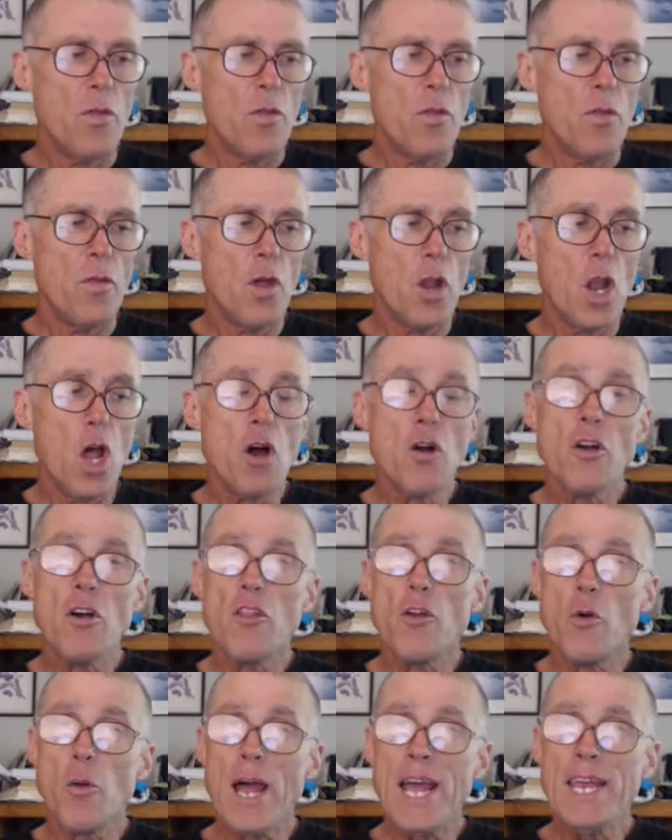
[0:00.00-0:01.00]
The longer
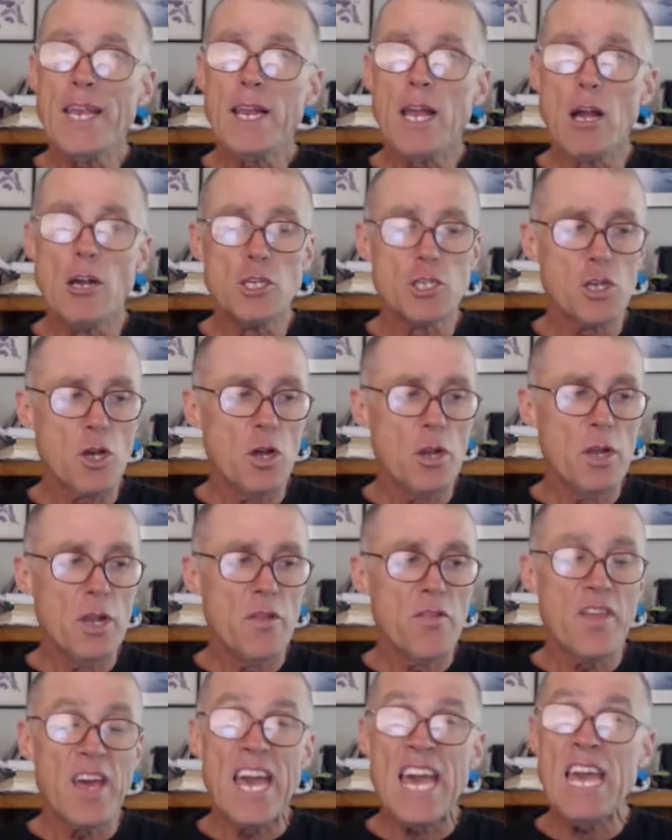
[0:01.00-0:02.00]
the rain goes on,
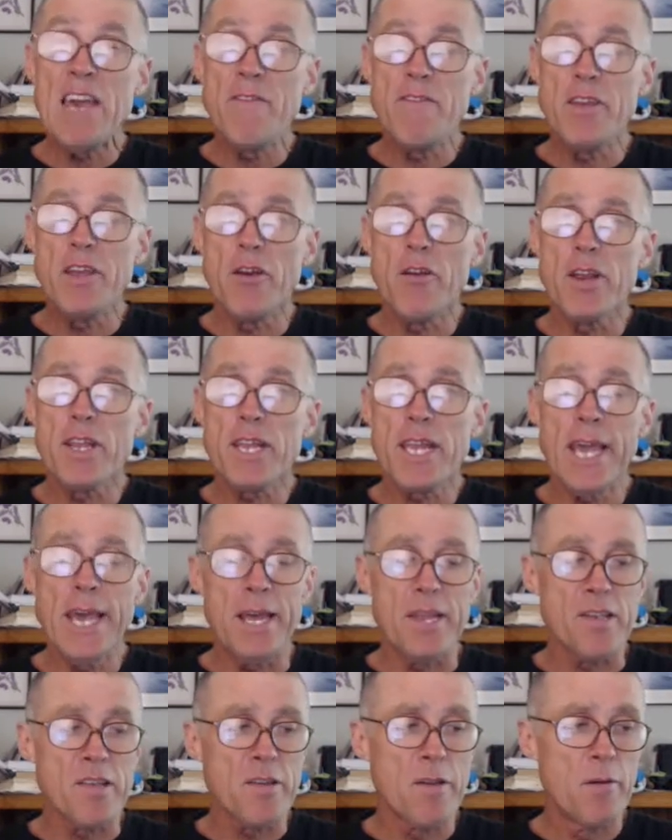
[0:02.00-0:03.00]
the heavier it
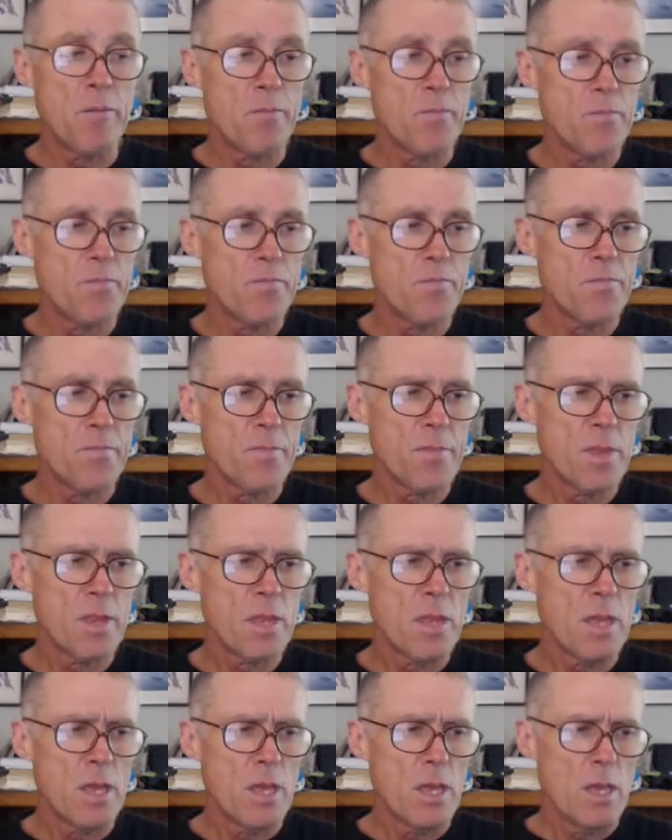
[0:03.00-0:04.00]
gets.
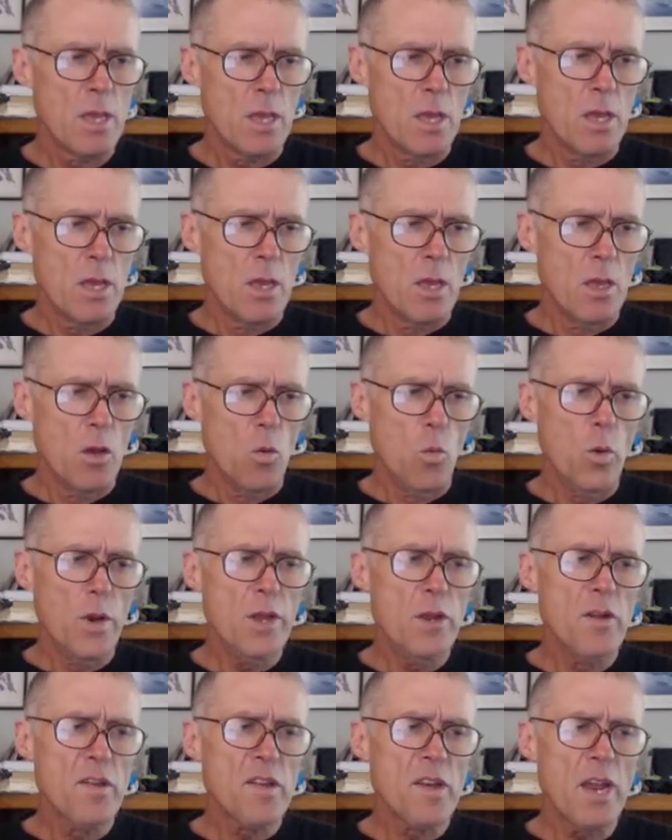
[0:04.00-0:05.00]
We
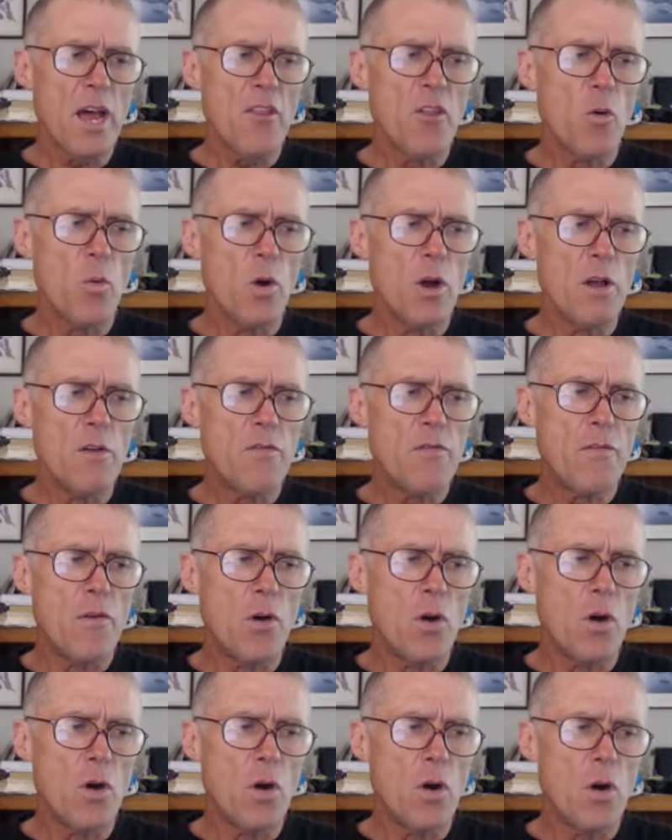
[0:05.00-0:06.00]
use another word
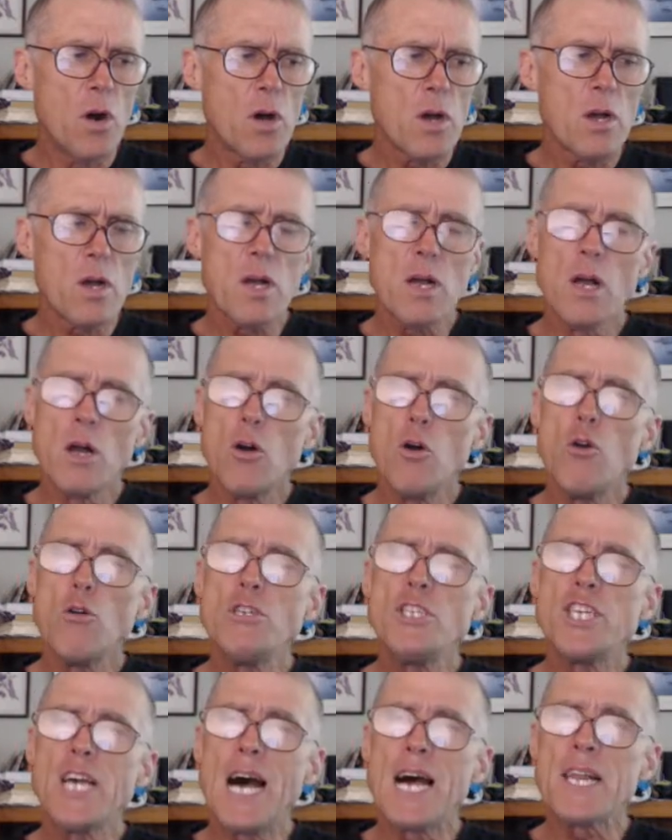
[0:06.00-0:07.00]
for
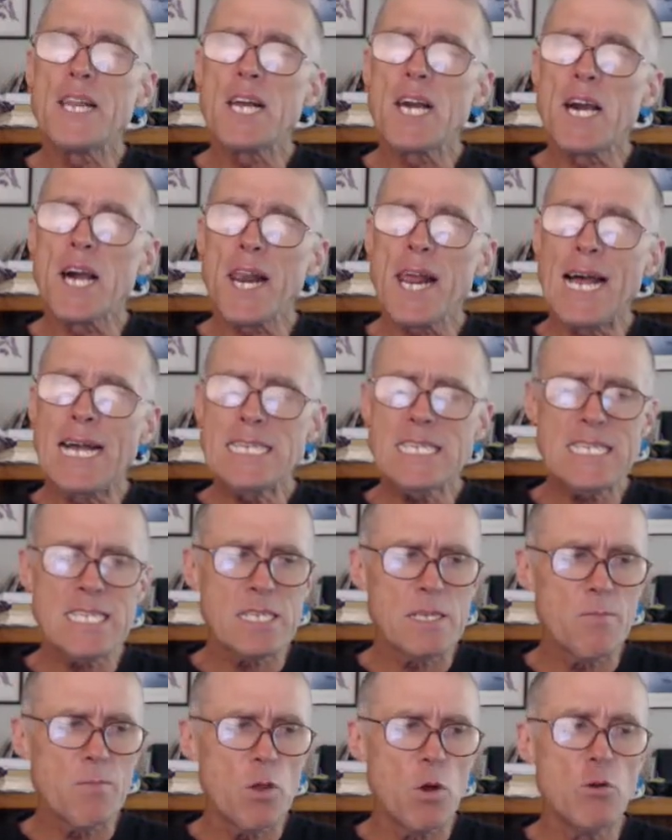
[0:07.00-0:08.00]
hujan
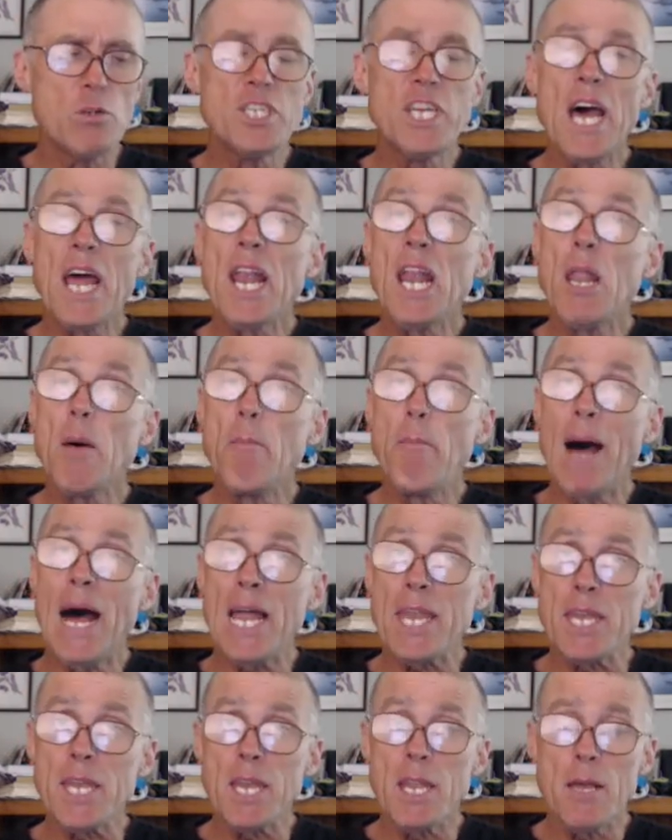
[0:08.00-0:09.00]
keras. Hujan
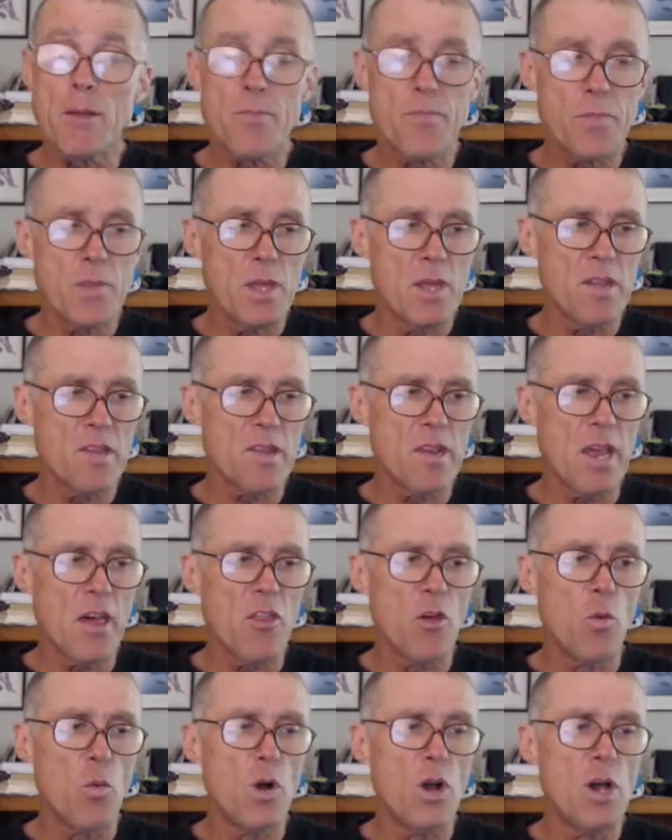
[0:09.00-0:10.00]
lebat is
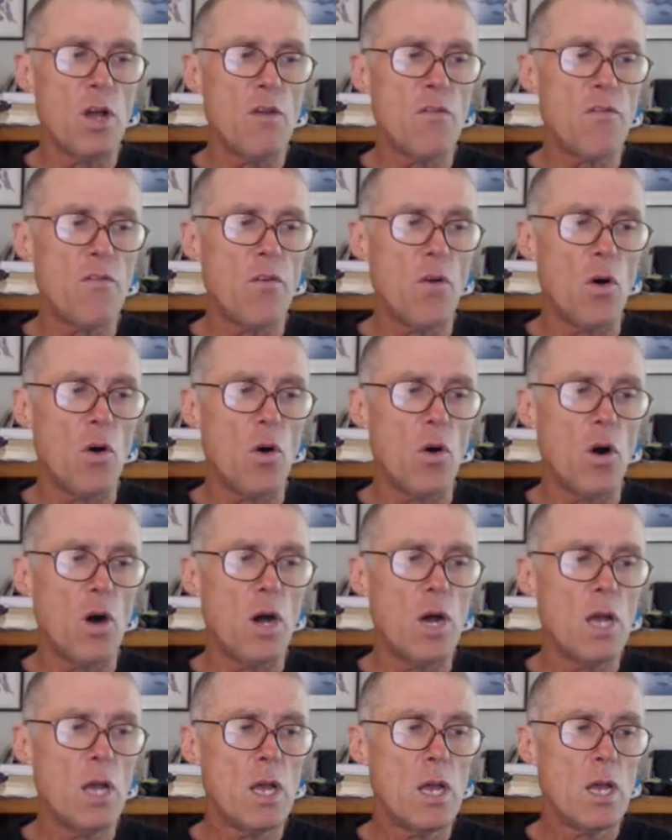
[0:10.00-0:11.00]
another word
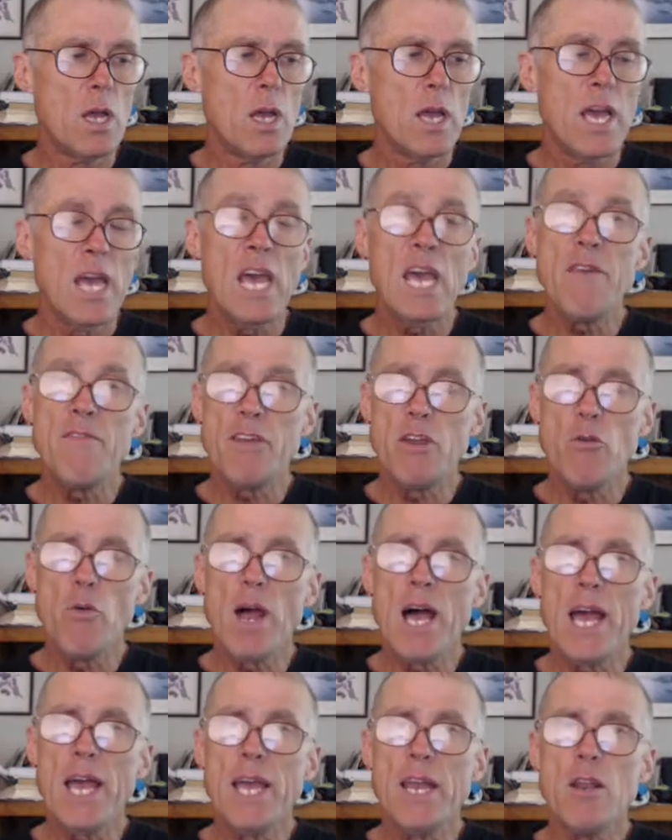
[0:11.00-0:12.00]
for heavy
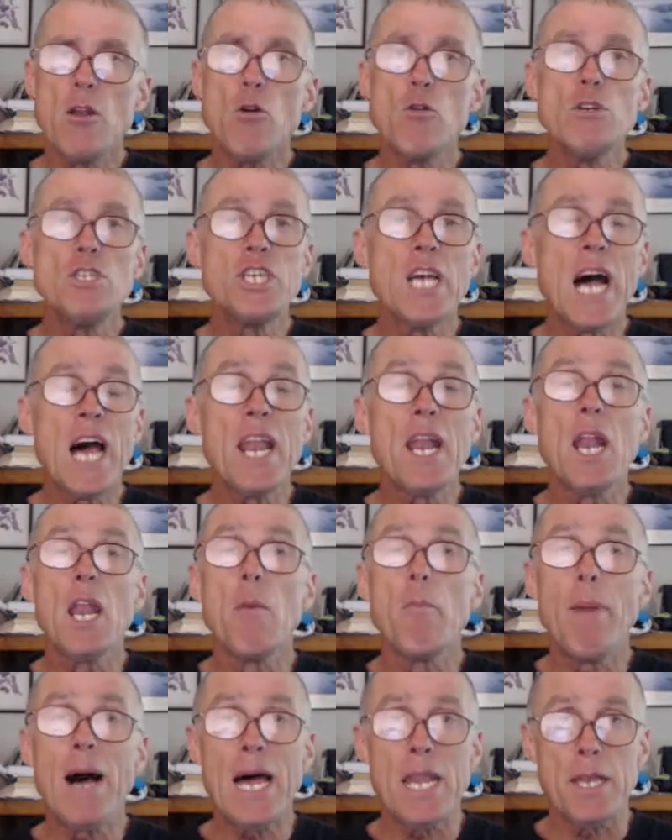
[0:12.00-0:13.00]
rain. Hujan
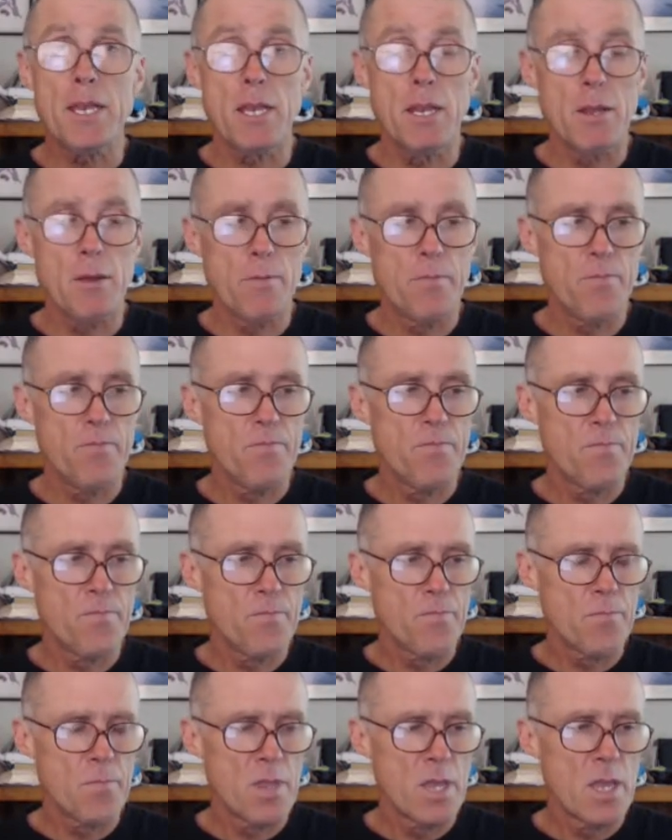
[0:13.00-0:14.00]
lebat.
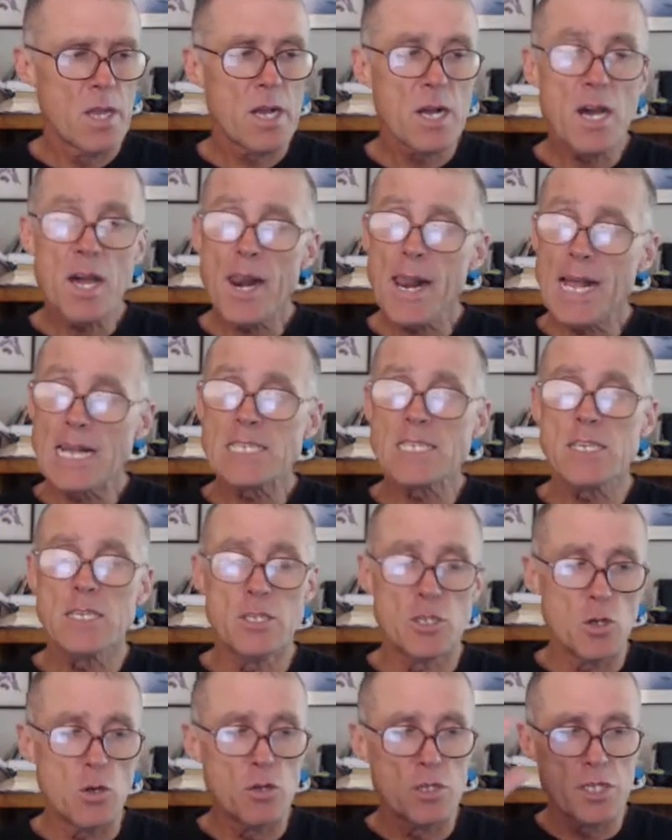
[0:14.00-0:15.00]
Keras
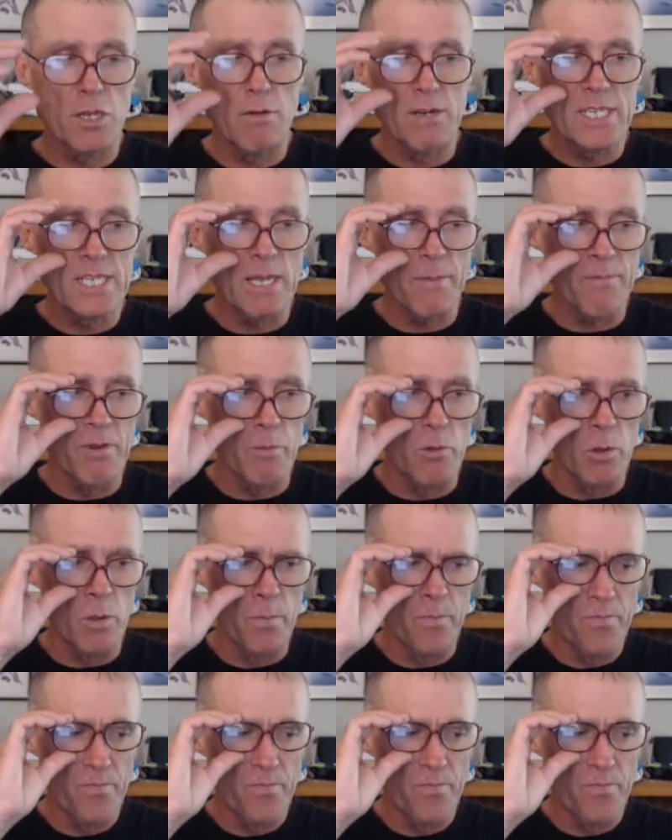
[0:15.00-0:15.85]
is also acceptable.